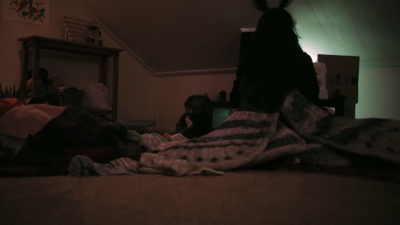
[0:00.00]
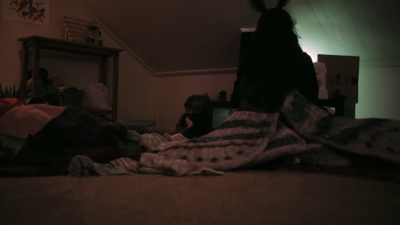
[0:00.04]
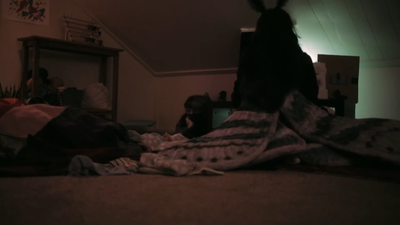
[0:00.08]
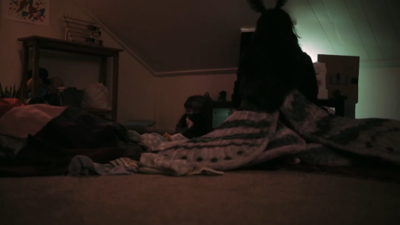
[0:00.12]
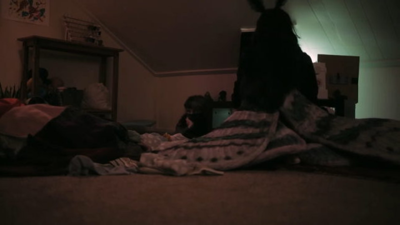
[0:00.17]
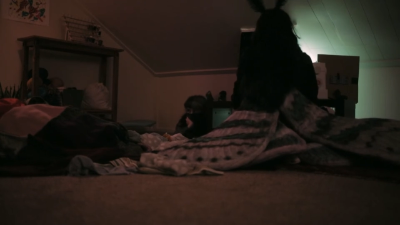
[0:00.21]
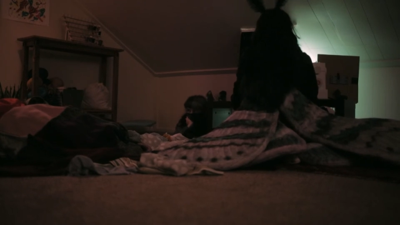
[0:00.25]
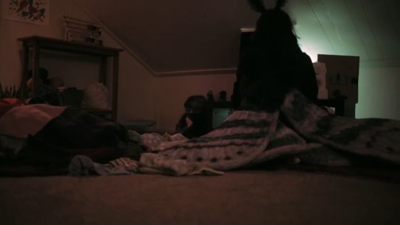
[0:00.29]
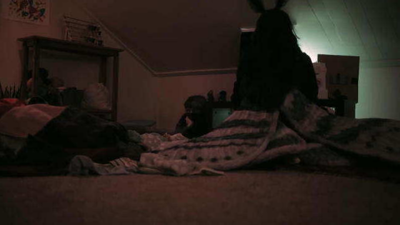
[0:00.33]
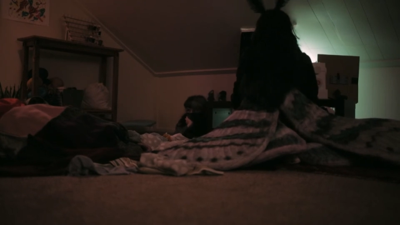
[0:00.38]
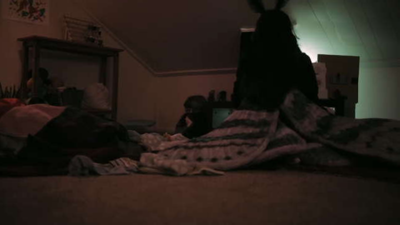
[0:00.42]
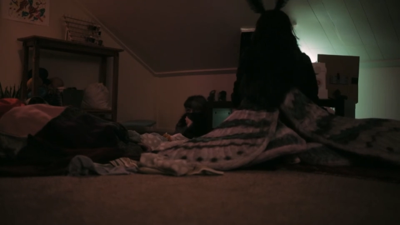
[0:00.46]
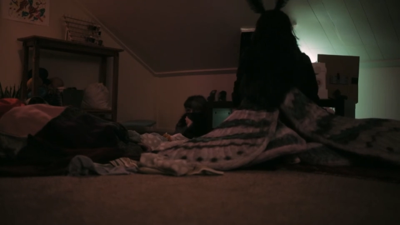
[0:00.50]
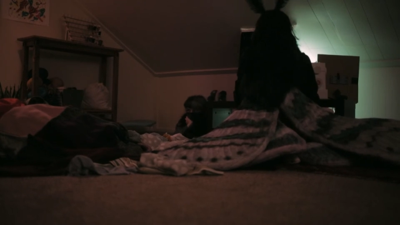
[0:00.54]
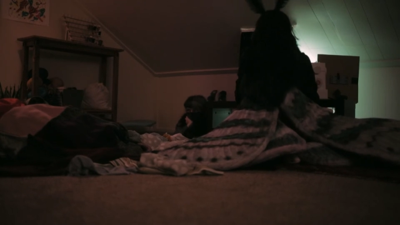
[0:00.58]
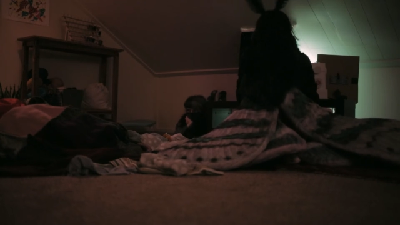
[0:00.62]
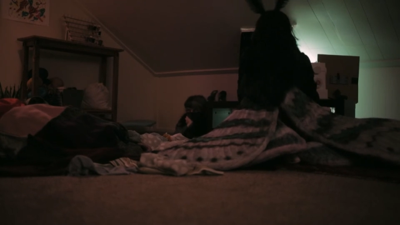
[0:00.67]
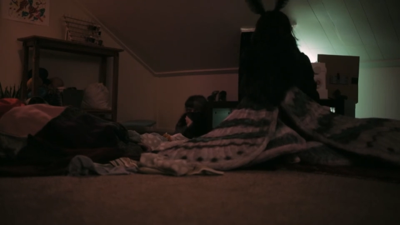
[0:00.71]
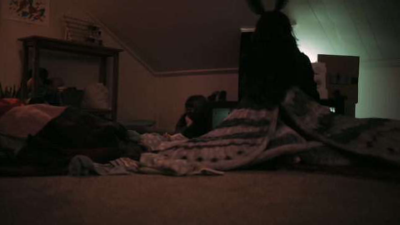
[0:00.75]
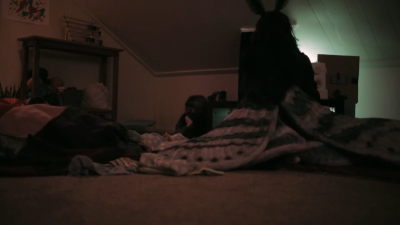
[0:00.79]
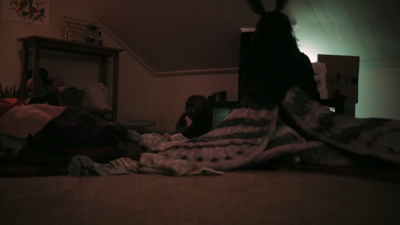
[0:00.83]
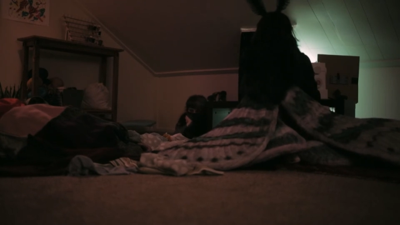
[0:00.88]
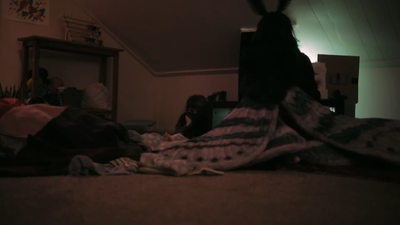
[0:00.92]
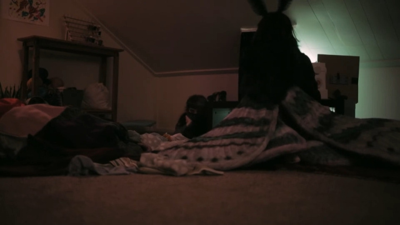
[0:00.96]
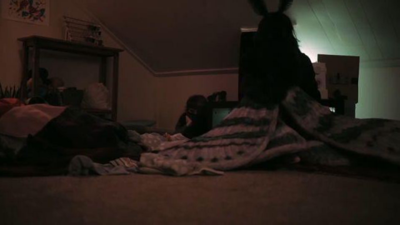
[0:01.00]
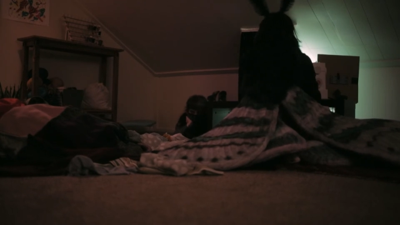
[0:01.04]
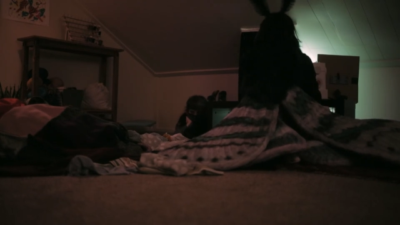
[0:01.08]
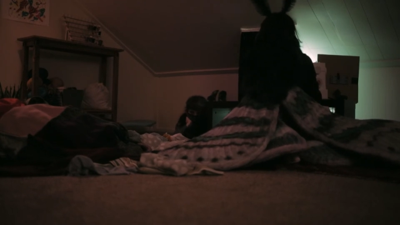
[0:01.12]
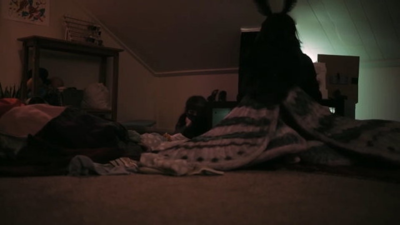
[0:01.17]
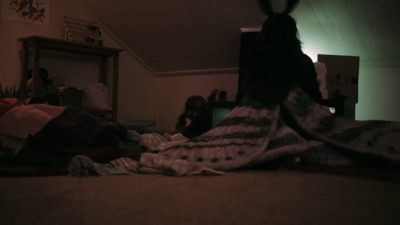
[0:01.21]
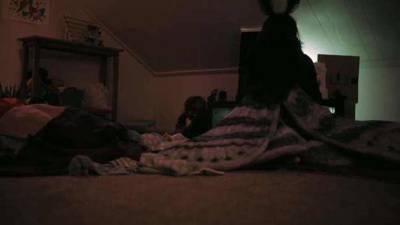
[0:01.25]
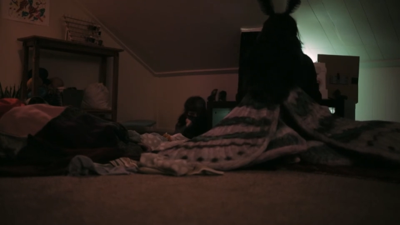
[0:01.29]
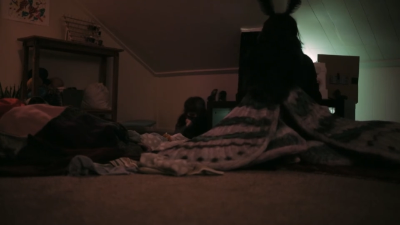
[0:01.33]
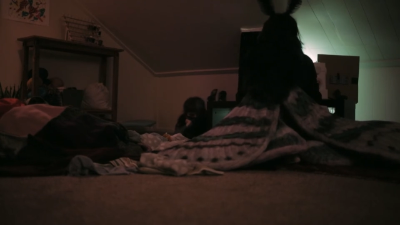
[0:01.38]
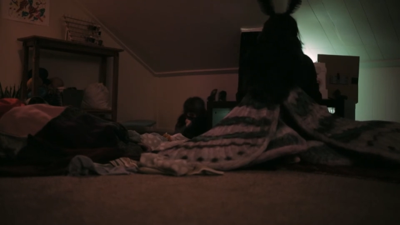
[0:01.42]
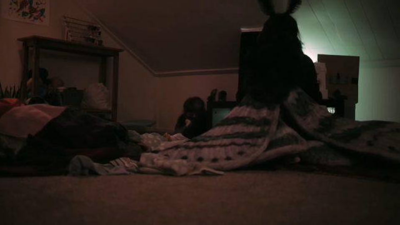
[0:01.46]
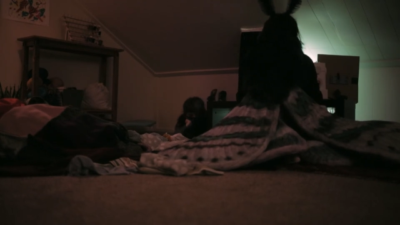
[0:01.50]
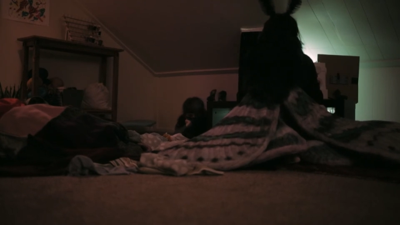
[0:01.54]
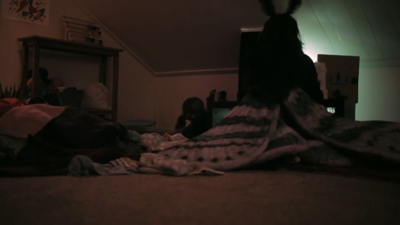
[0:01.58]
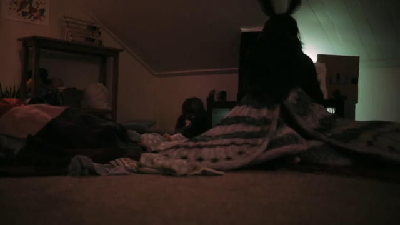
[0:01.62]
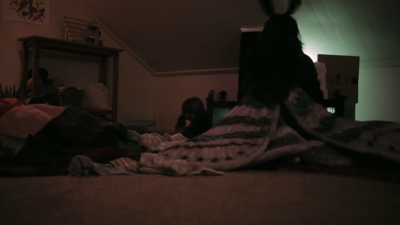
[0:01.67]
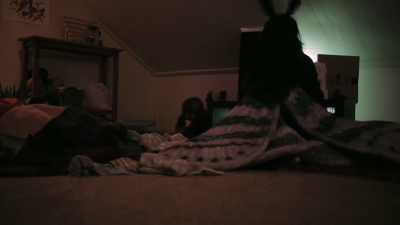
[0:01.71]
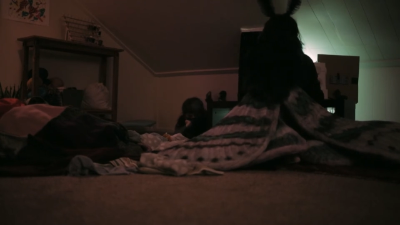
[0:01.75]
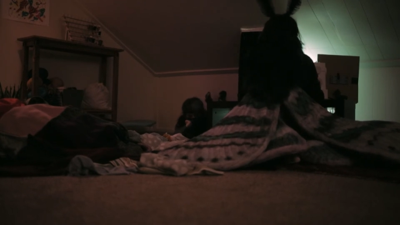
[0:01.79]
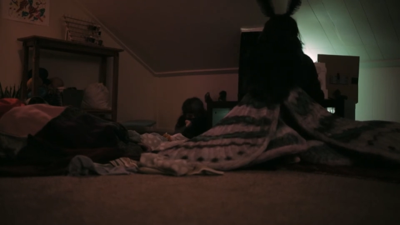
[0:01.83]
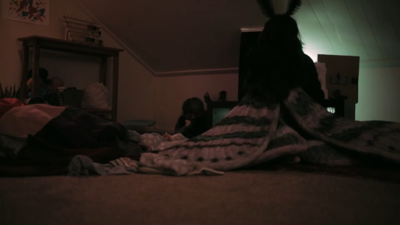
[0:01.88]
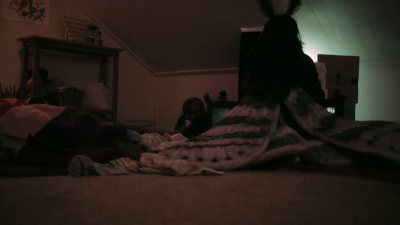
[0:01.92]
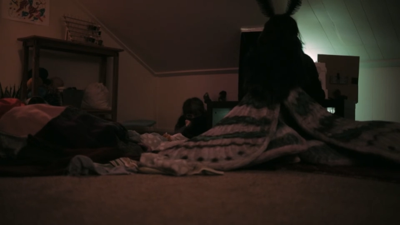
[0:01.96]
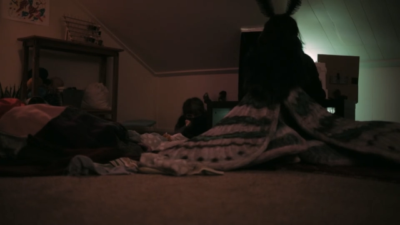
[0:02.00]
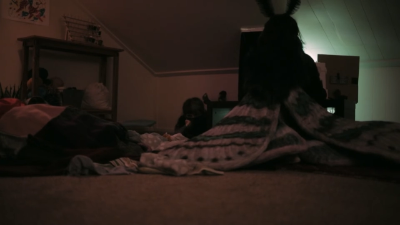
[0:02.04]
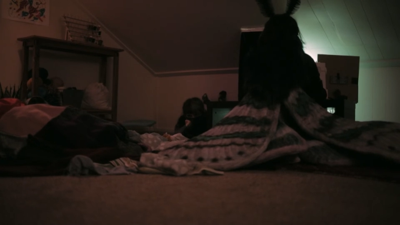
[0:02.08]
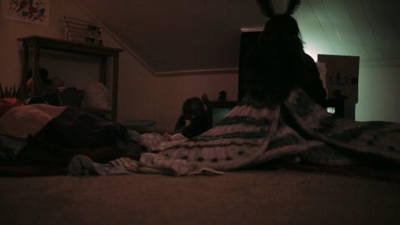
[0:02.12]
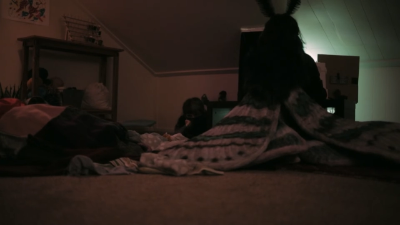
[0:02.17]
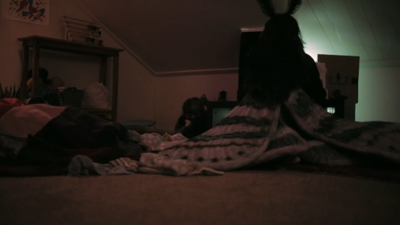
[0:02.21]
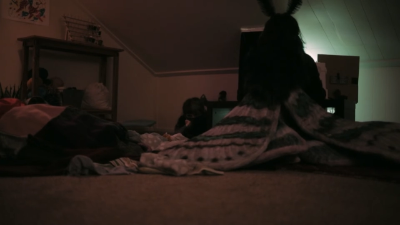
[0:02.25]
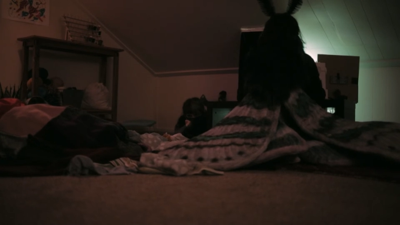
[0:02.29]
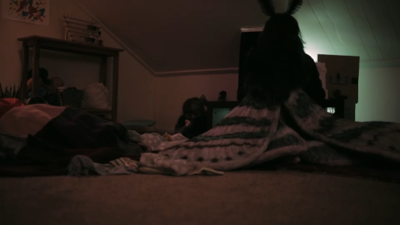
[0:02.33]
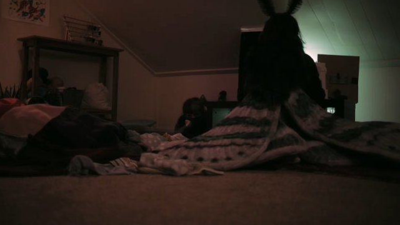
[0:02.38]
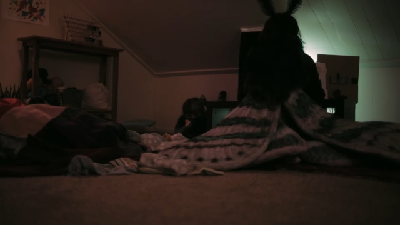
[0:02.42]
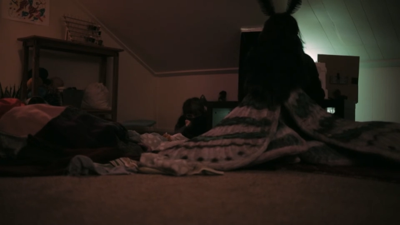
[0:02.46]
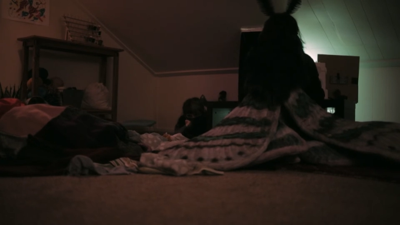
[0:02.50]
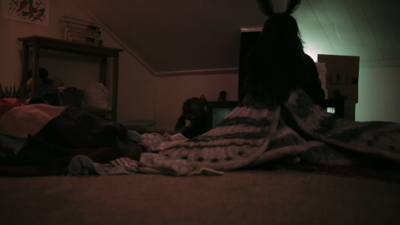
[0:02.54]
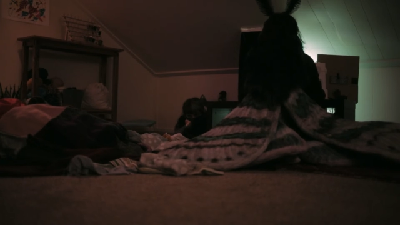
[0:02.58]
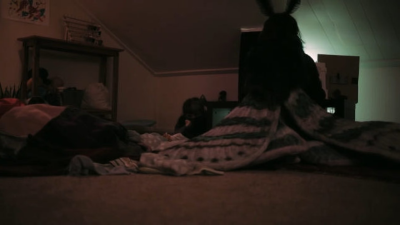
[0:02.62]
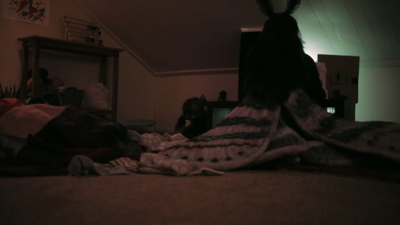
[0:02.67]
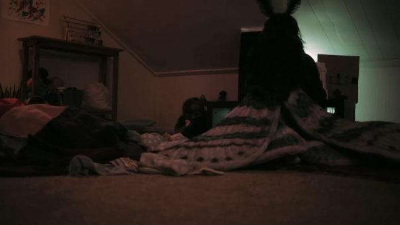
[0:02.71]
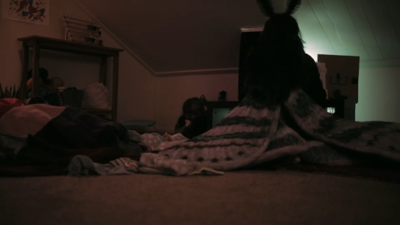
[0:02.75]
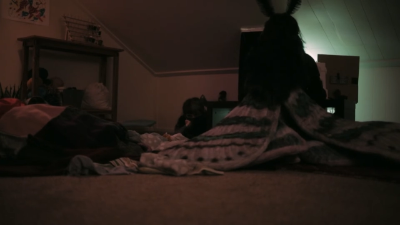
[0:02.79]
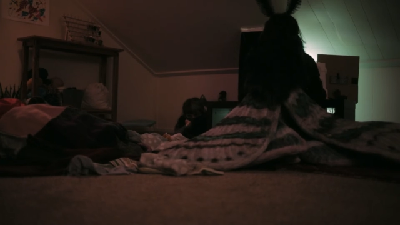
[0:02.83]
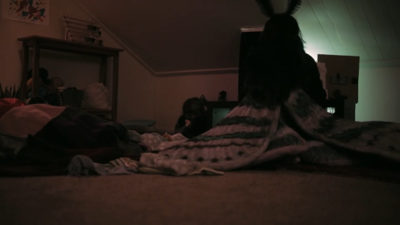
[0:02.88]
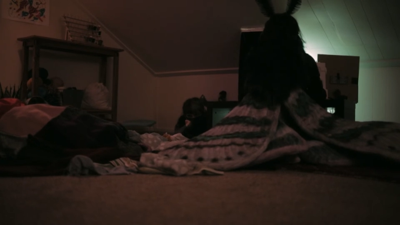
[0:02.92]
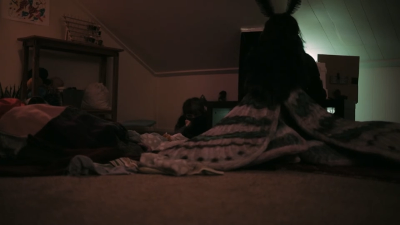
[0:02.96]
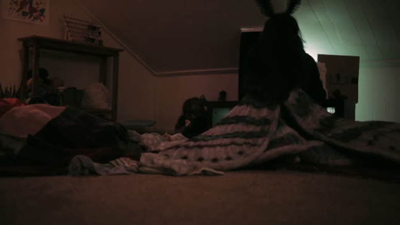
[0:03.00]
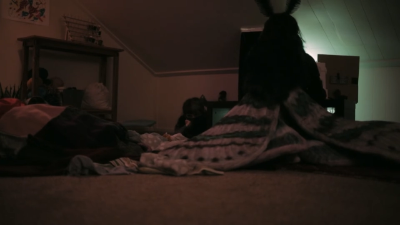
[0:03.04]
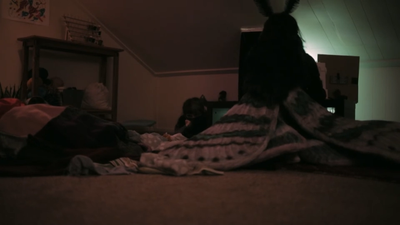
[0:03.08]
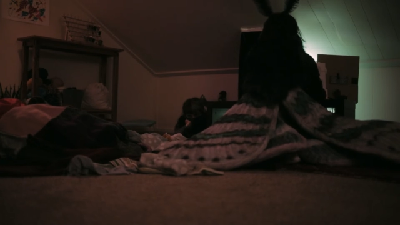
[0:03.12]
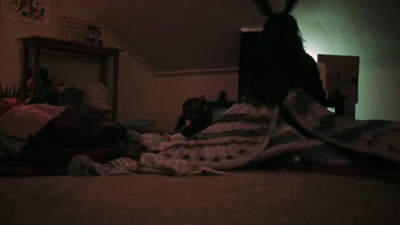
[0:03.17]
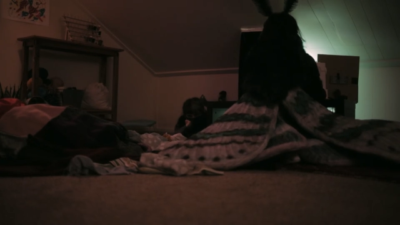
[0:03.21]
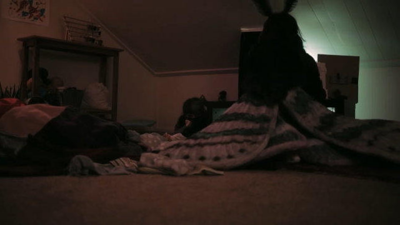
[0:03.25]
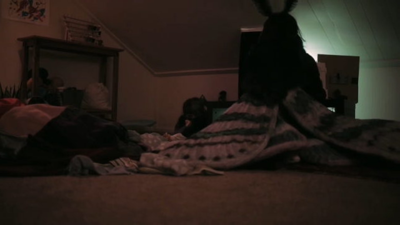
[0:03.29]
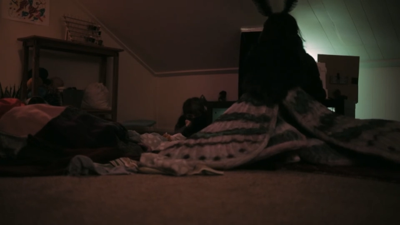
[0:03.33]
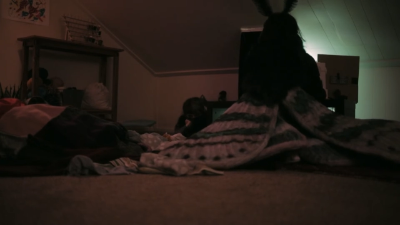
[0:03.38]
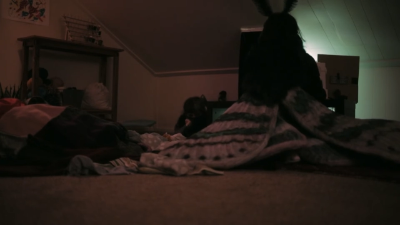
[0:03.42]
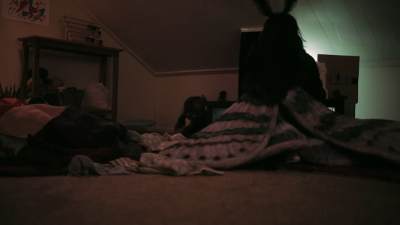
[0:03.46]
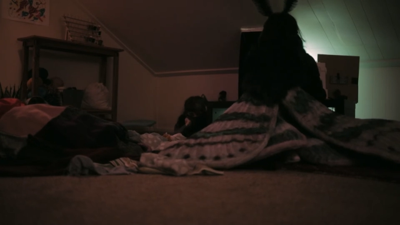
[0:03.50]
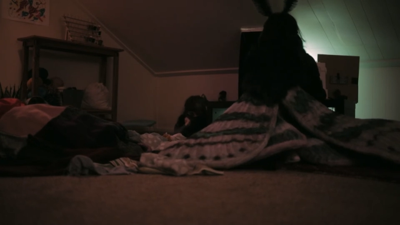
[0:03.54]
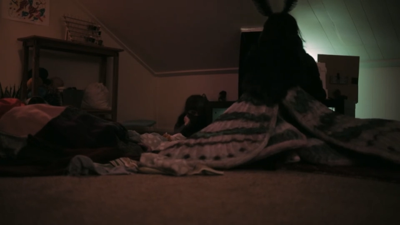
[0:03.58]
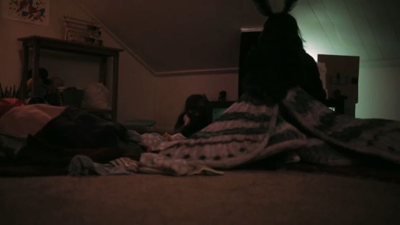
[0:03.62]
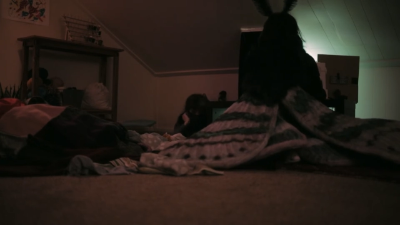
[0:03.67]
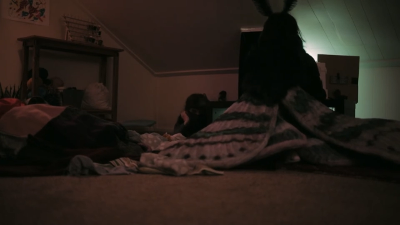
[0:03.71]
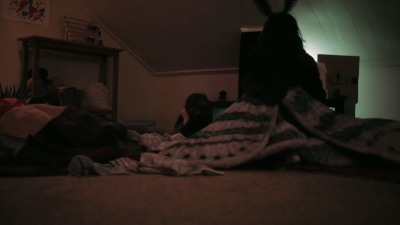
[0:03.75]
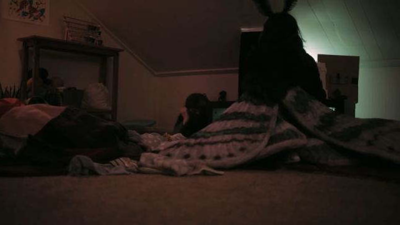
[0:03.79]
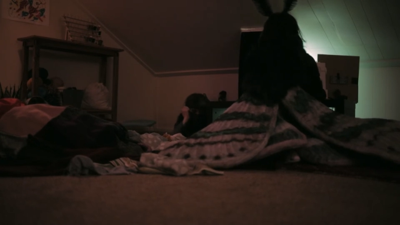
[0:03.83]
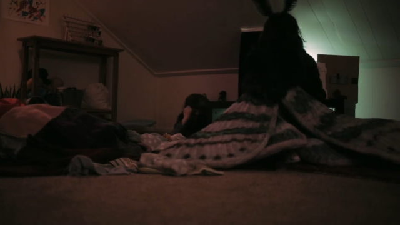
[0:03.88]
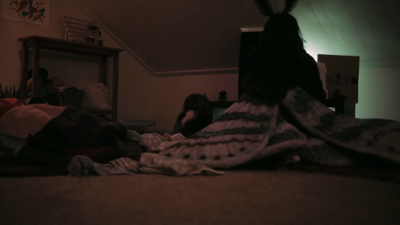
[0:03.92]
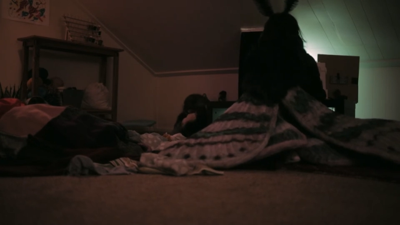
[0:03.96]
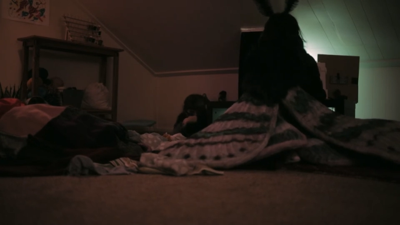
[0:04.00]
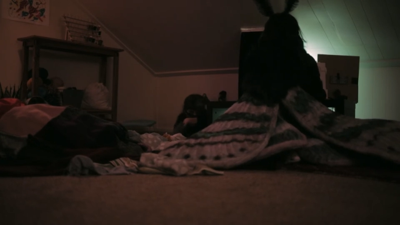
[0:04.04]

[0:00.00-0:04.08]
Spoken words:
(no speaker visible)